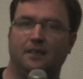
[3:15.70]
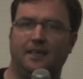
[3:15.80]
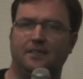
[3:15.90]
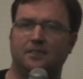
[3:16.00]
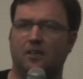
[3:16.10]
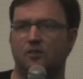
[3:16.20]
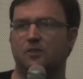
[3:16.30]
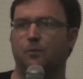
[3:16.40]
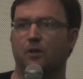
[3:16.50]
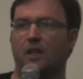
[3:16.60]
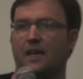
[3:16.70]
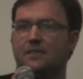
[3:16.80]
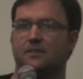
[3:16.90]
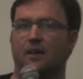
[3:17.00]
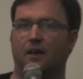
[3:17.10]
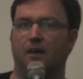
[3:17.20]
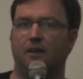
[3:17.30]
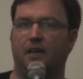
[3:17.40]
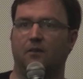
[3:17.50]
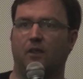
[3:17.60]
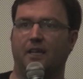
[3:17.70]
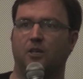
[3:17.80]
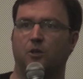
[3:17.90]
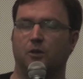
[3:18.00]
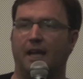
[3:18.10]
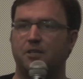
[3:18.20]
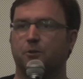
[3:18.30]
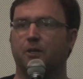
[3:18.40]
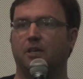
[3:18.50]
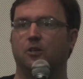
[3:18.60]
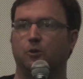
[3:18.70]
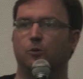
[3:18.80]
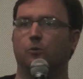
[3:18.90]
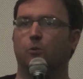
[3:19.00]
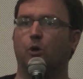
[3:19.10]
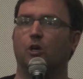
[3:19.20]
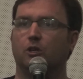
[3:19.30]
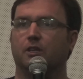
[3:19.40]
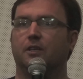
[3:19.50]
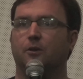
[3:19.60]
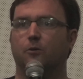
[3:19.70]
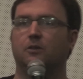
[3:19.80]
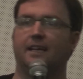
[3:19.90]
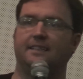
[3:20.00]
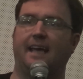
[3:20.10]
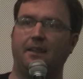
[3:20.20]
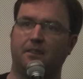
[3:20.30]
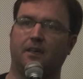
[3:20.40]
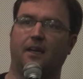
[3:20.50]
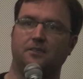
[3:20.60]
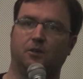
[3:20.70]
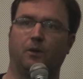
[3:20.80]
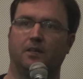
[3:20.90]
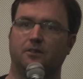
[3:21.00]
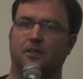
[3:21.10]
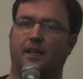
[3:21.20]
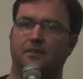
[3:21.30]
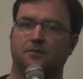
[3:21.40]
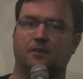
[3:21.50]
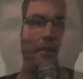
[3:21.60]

Keys kind of symbolize entering a new world, a new death, I guess, going into the next.